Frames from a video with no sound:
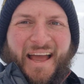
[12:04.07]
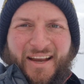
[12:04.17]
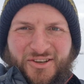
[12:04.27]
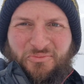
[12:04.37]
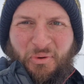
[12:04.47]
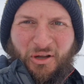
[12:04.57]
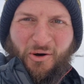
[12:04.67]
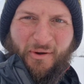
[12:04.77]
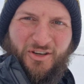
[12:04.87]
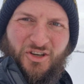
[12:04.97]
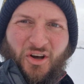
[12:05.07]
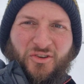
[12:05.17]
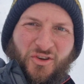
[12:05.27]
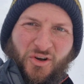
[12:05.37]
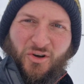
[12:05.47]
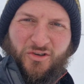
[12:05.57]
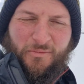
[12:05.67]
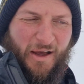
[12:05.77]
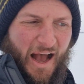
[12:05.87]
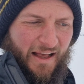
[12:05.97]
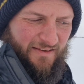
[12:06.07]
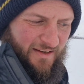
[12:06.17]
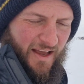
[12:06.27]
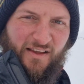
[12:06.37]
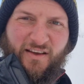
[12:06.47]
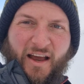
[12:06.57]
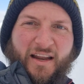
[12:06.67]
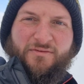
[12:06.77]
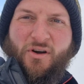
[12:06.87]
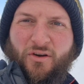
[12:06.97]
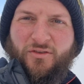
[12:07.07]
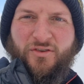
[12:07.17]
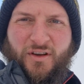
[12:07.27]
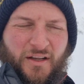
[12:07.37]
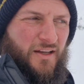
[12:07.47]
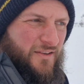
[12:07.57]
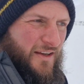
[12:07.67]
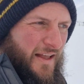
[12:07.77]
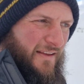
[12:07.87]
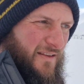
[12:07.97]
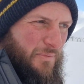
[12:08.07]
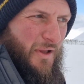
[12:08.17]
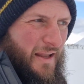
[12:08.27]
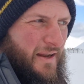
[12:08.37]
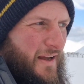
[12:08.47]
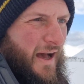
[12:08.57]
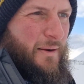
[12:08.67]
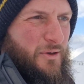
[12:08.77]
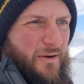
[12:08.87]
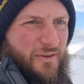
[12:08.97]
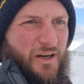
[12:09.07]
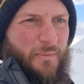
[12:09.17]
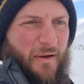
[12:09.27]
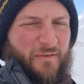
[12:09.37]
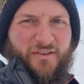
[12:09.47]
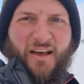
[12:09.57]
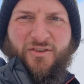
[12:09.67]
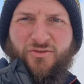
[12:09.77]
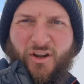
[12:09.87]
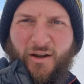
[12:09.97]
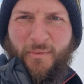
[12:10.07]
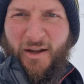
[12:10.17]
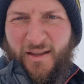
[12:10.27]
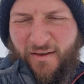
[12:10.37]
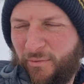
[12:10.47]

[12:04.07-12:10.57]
it should pick up, and it should also cushion my ass in case I hit any rocks. So that's the plan. I'm going to have a little bit of a test run in a minute.